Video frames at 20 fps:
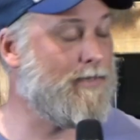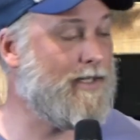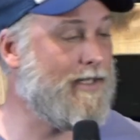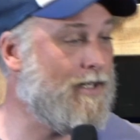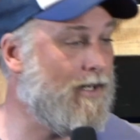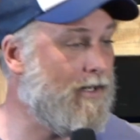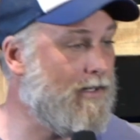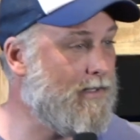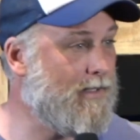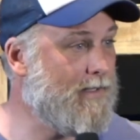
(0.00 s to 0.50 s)
You
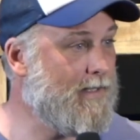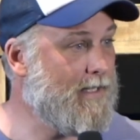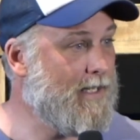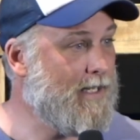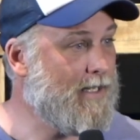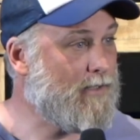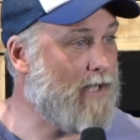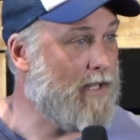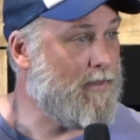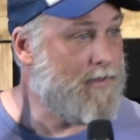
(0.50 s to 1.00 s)
know,
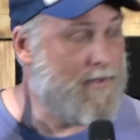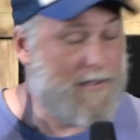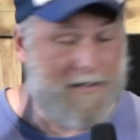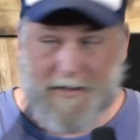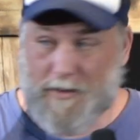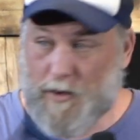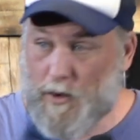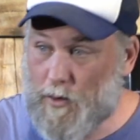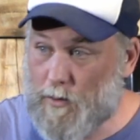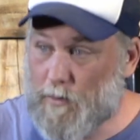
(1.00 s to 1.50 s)
like
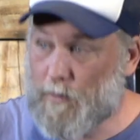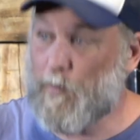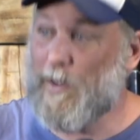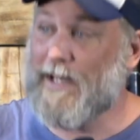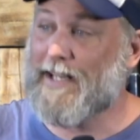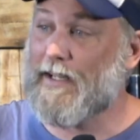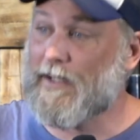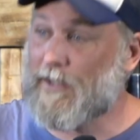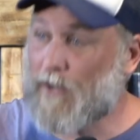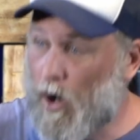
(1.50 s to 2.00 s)
you we
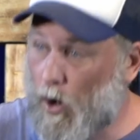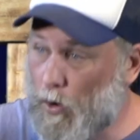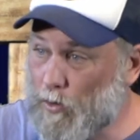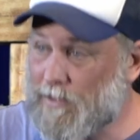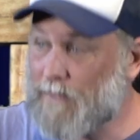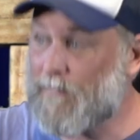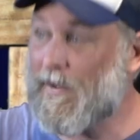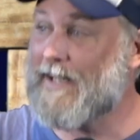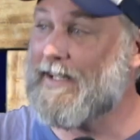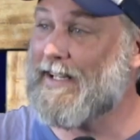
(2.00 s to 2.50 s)
can
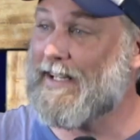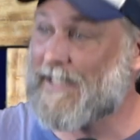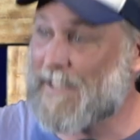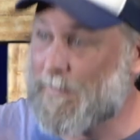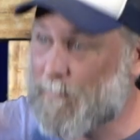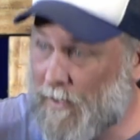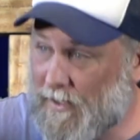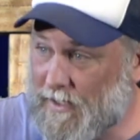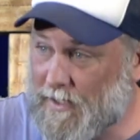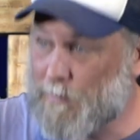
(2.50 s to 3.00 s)
cultivate an
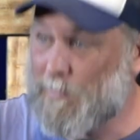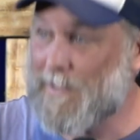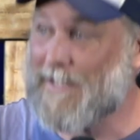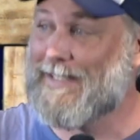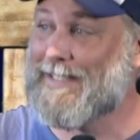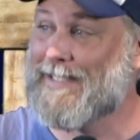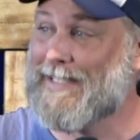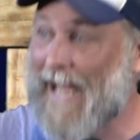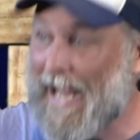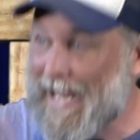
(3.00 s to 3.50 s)
experience where
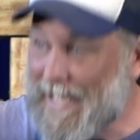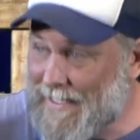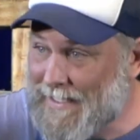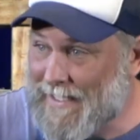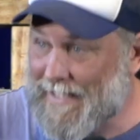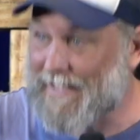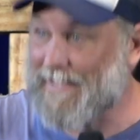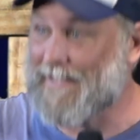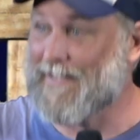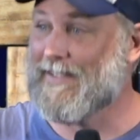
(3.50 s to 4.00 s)

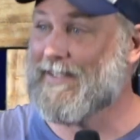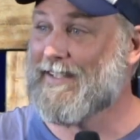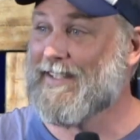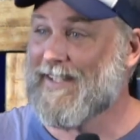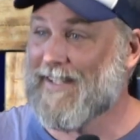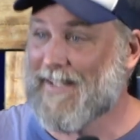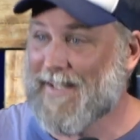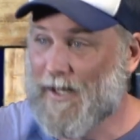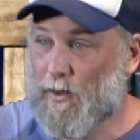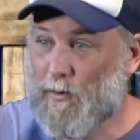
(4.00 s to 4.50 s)
daily
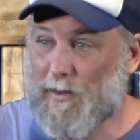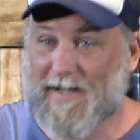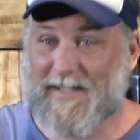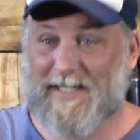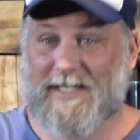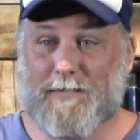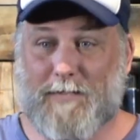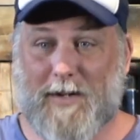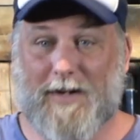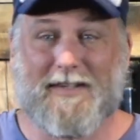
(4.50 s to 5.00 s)
we're
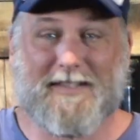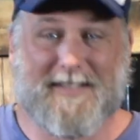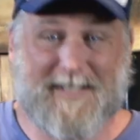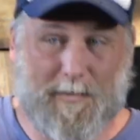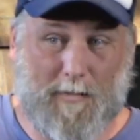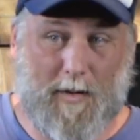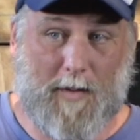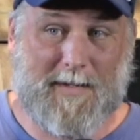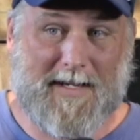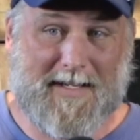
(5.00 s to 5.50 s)

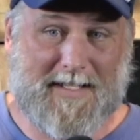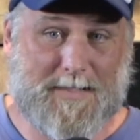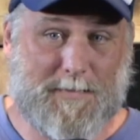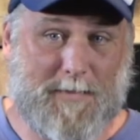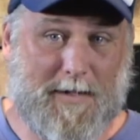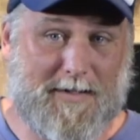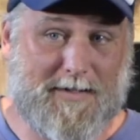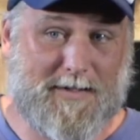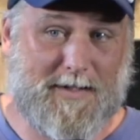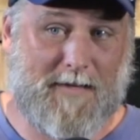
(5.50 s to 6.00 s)
experiencing what we
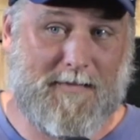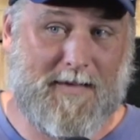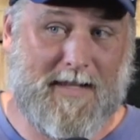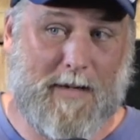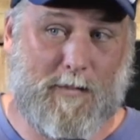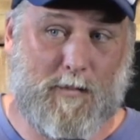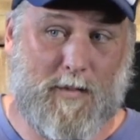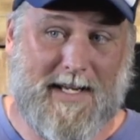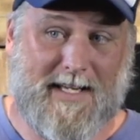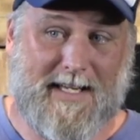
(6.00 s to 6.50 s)
experienced over
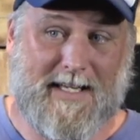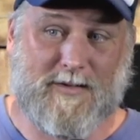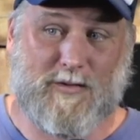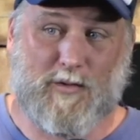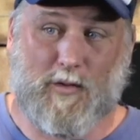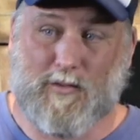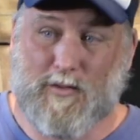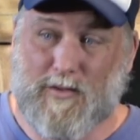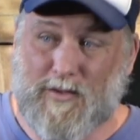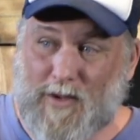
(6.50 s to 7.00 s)
that weekend.
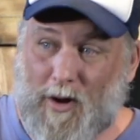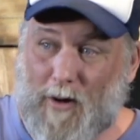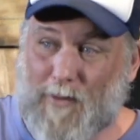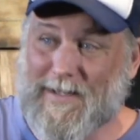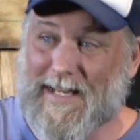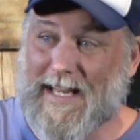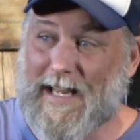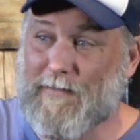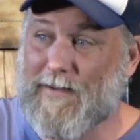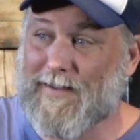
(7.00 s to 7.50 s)
So don't
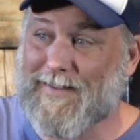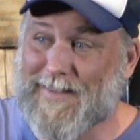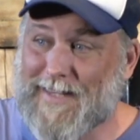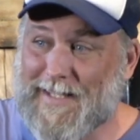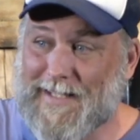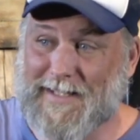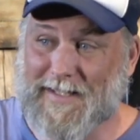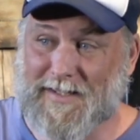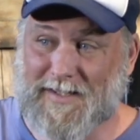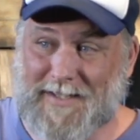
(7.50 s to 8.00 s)
ever
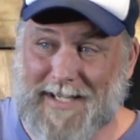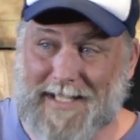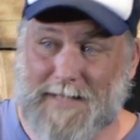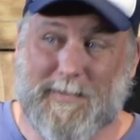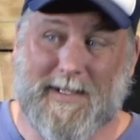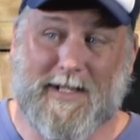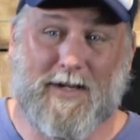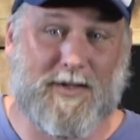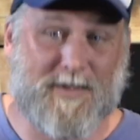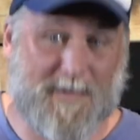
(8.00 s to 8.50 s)
think it's just
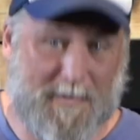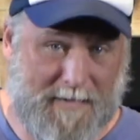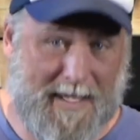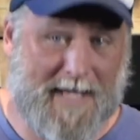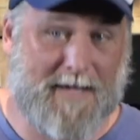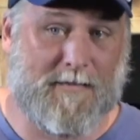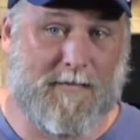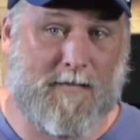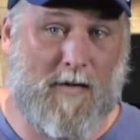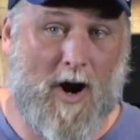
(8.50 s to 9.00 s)
because of
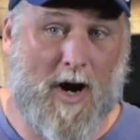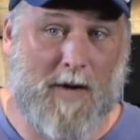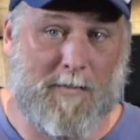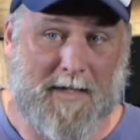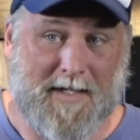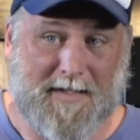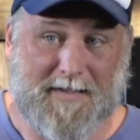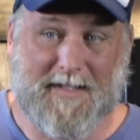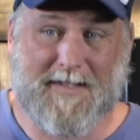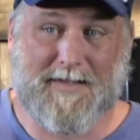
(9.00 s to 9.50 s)
that
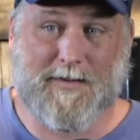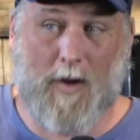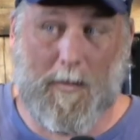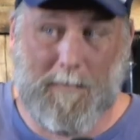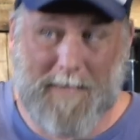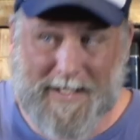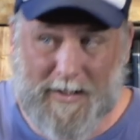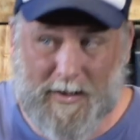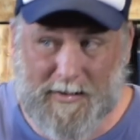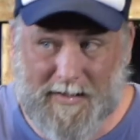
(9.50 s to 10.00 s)
environment. It's not
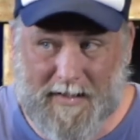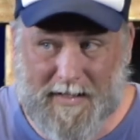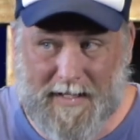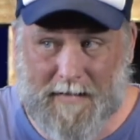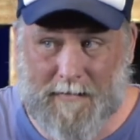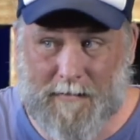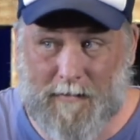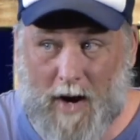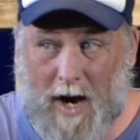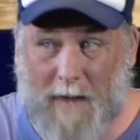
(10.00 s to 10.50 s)
because of the
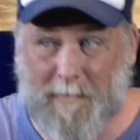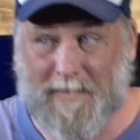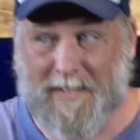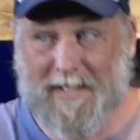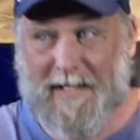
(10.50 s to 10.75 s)
environment,